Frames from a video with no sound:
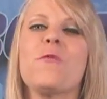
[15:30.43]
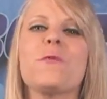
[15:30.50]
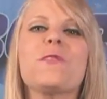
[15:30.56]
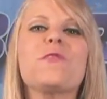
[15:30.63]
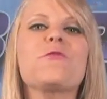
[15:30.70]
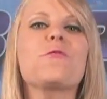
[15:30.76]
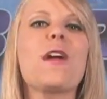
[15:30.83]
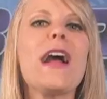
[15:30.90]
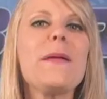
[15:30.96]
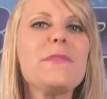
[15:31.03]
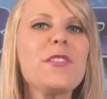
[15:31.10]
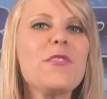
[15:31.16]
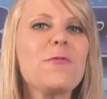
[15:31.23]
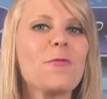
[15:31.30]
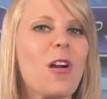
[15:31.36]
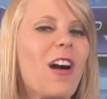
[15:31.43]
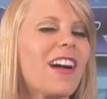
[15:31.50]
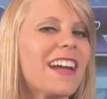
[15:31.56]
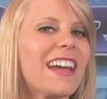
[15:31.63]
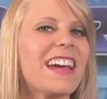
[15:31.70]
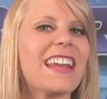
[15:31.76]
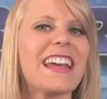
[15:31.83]
was strapped to the
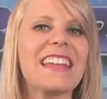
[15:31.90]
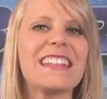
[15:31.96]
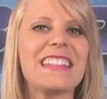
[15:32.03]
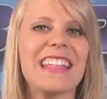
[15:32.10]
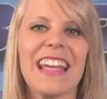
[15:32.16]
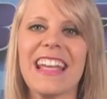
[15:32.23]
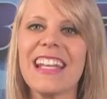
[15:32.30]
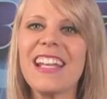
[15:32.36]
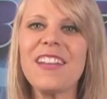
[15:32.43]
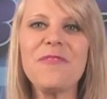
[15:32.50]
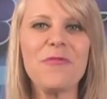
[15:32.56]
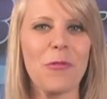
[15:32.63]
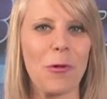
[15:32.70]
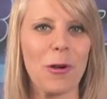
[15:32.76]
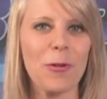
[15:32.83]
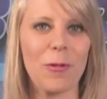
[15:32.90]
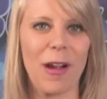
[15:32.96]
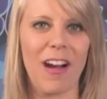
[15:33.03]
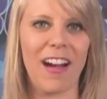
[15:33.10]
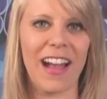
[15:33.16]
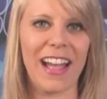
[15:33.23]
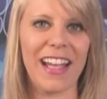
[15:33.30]
rocket and taken for a
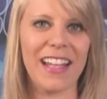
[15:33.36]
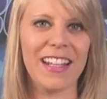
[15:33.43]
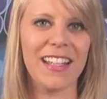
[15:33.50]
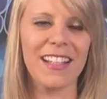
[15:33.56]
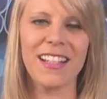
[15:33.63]
ride.